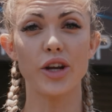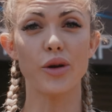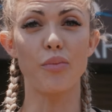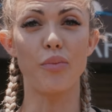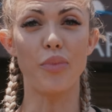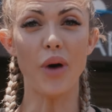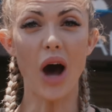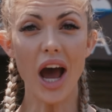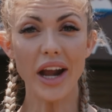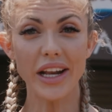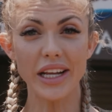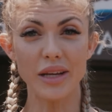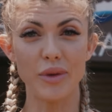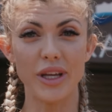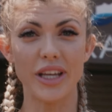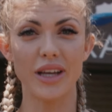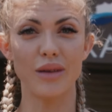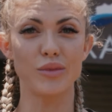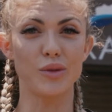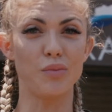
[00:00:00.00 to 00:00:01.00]
your body
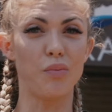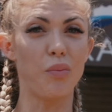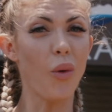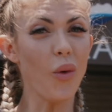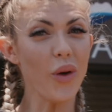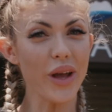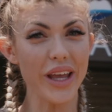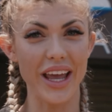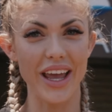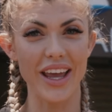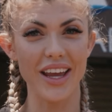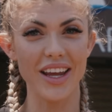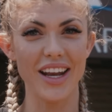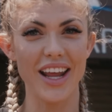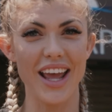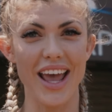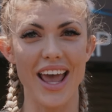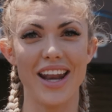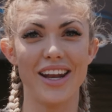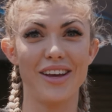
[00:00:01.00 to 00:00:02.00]
becomes buoyant
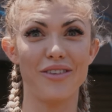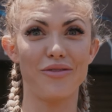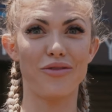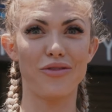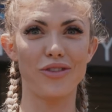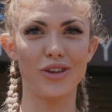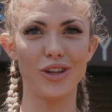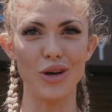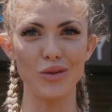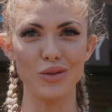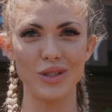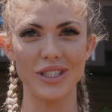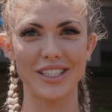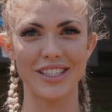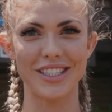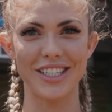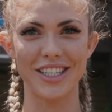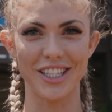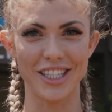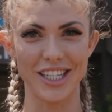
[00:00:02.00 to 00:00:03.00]
and it floats
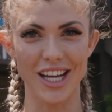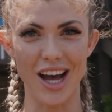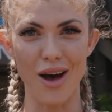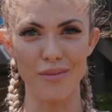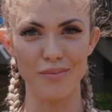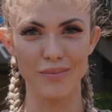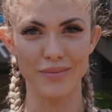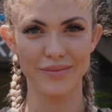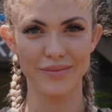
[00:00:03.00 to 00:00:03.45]
to the top.